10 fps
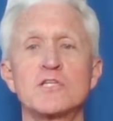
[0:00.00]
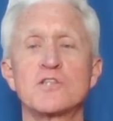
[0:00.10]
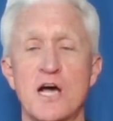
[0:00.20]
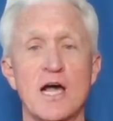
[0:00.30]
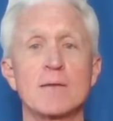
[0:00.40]

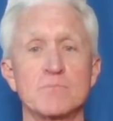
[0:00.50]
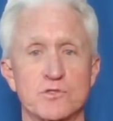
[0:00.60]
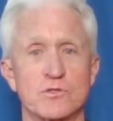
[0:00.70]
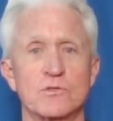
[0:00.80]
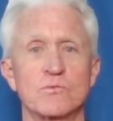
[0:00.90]
three
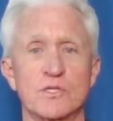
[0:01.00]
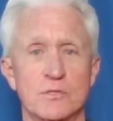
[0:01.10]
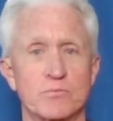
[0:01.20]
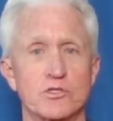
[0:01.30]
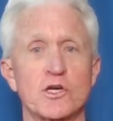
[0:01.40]
times
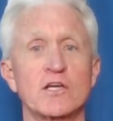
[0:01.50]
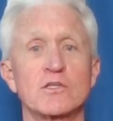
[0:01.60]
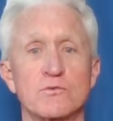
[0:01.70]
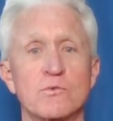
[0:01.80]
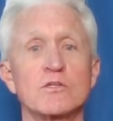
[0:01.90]
what the
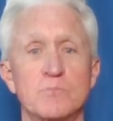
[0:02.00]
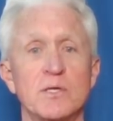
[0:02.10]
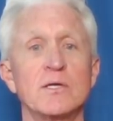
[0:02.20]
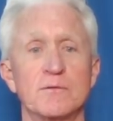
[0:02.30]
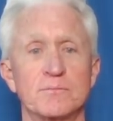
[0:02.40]
projected
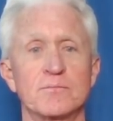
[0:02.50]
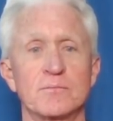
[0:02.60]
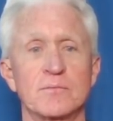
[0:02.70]
would be.